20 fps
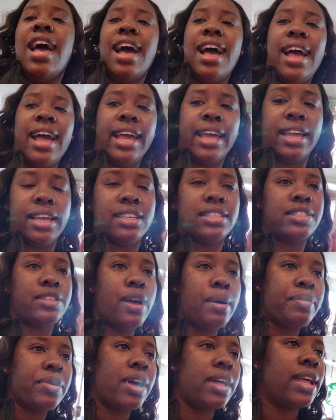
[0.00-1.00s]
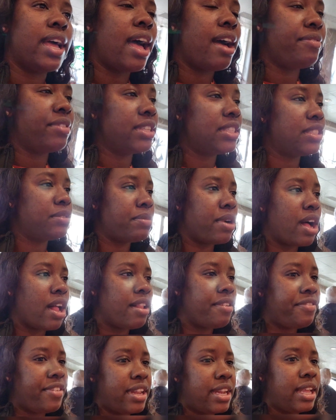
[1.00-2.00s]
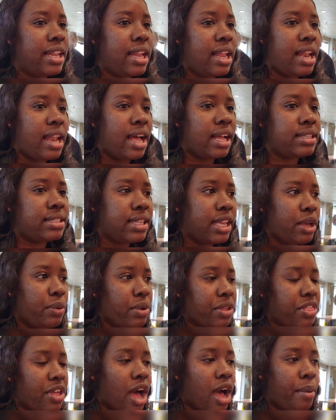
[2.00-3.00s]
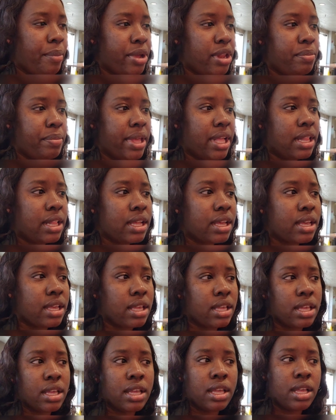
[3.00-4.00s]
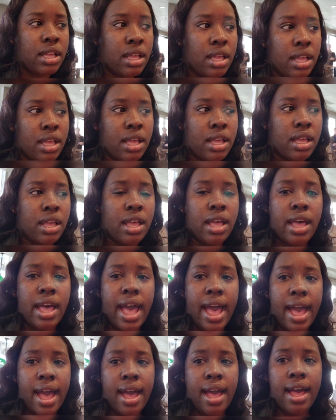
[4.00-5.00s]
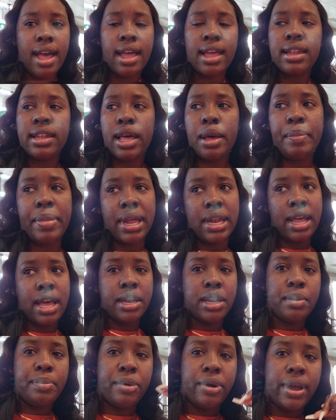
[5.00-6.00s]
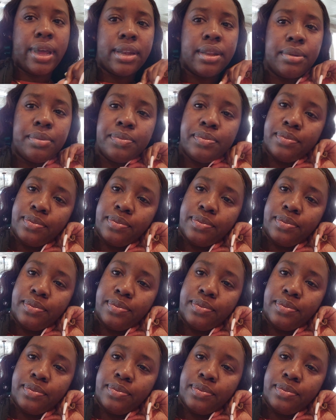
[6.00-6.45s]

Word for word: Hi, so I'm gonna have a small vanilla latte with almond milk and a banana bread.